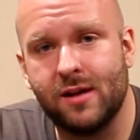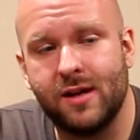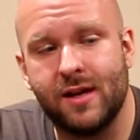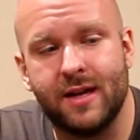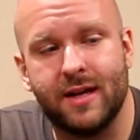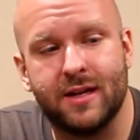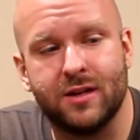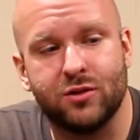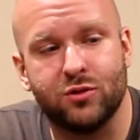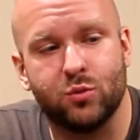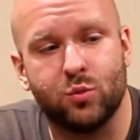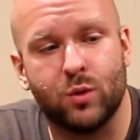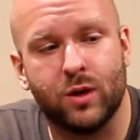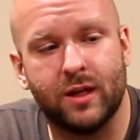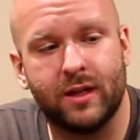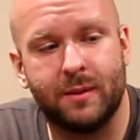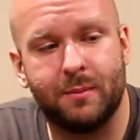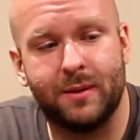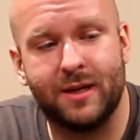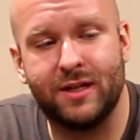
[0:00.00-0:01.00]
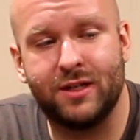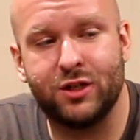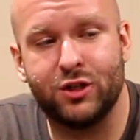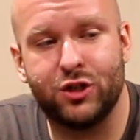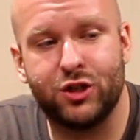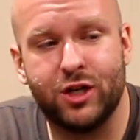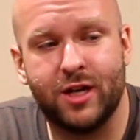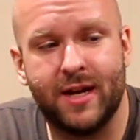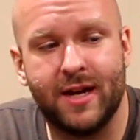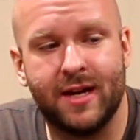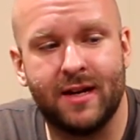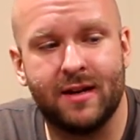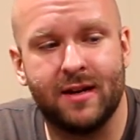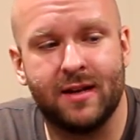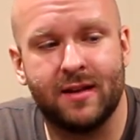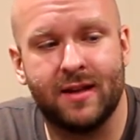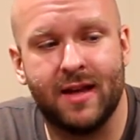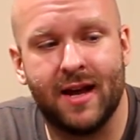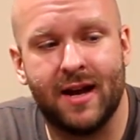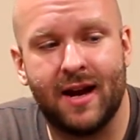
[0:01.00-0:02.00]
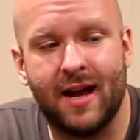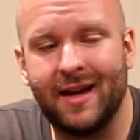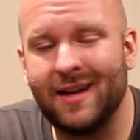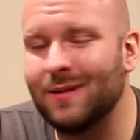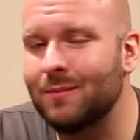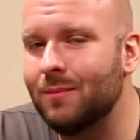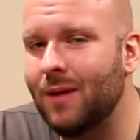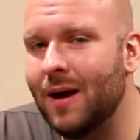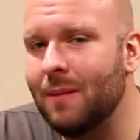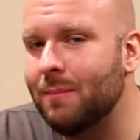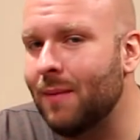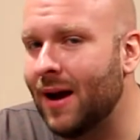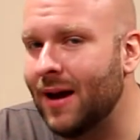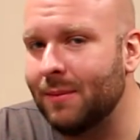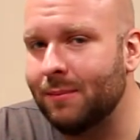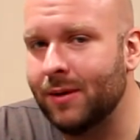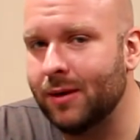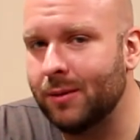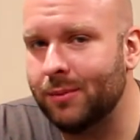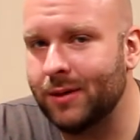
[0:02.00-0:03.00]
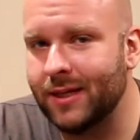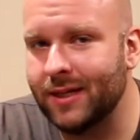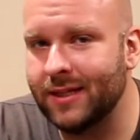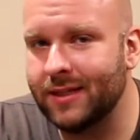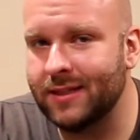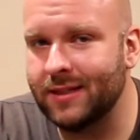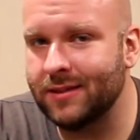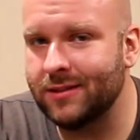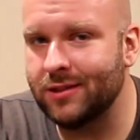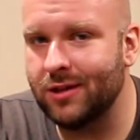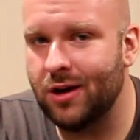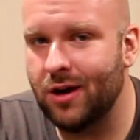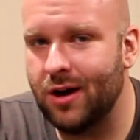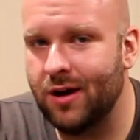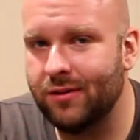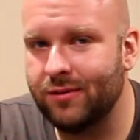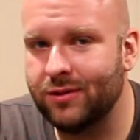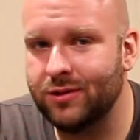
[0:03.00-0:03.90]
is really beat to shit, and then I might be able to get this off.